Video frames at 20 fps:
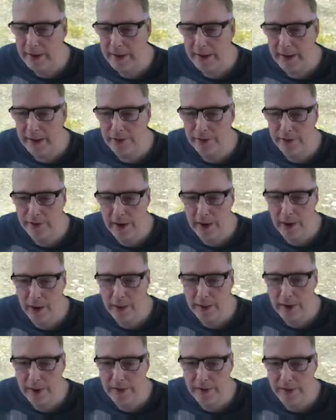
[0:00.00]
Its
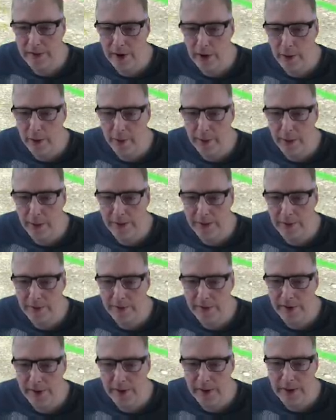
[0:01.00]
reload is slow, about 7
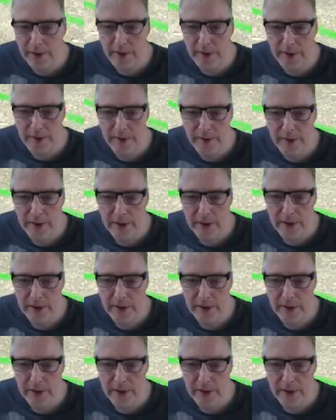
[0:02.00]
seconds,